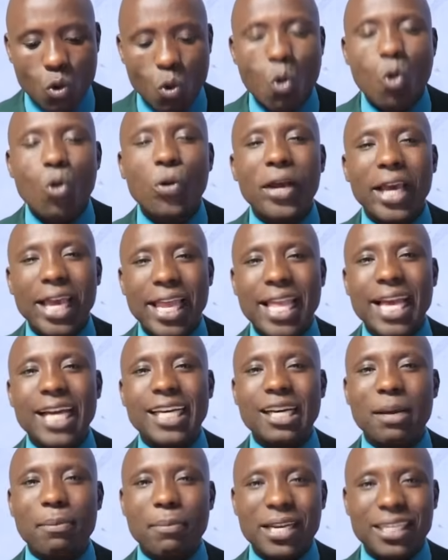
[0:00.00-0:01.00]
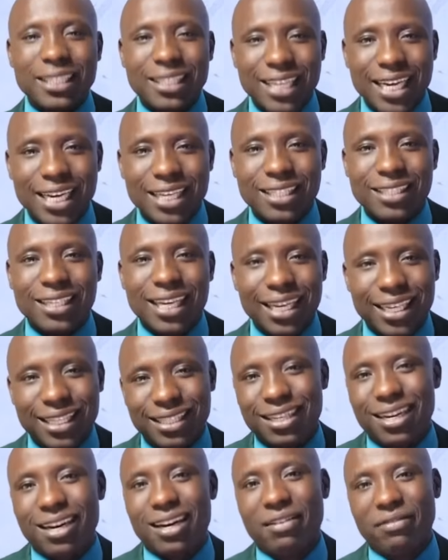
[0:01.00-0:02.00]
Uhuru Kenyatta maintains
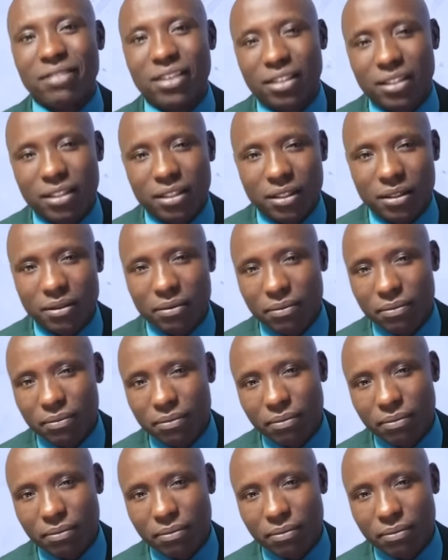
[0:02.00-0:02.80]
his relevance.